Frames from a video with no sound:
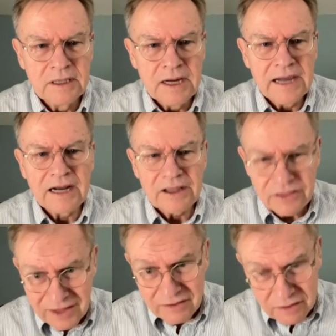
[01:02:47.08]
And I
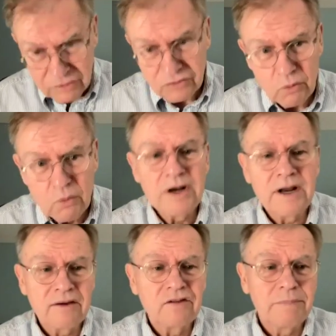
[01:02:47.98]
think this is one
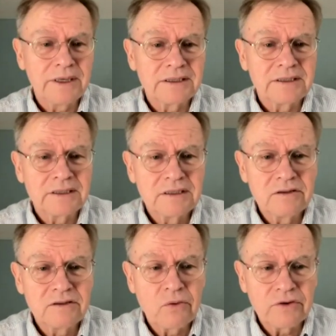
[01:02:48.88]
aspect,
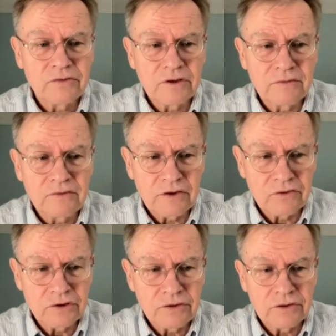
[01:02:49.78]
this question of sex
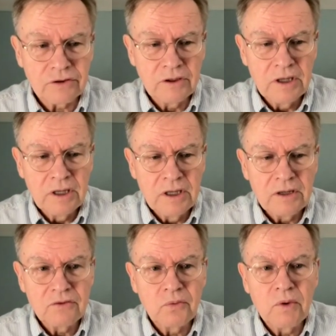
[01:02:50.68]
gender
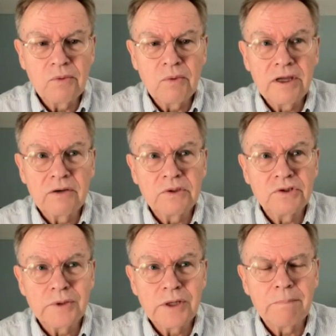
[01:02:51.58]
is one way in
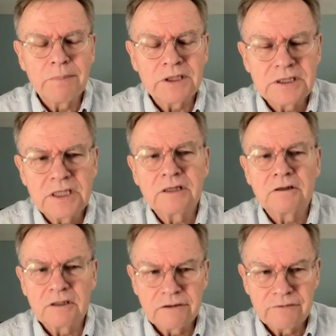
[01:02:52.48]
which we are
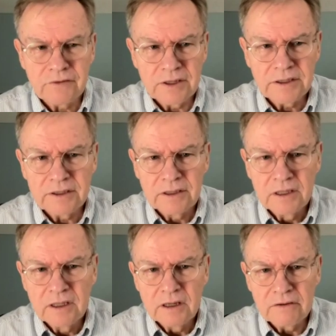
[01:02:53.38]
particularly afraid
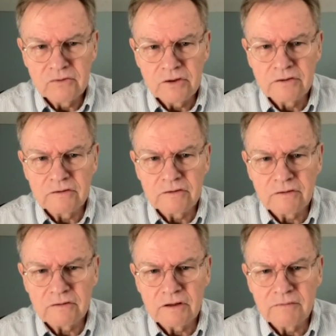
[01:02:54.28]
of
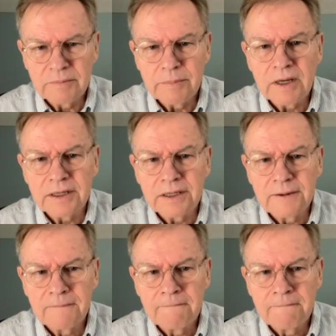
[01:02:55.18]
Jesus's living body.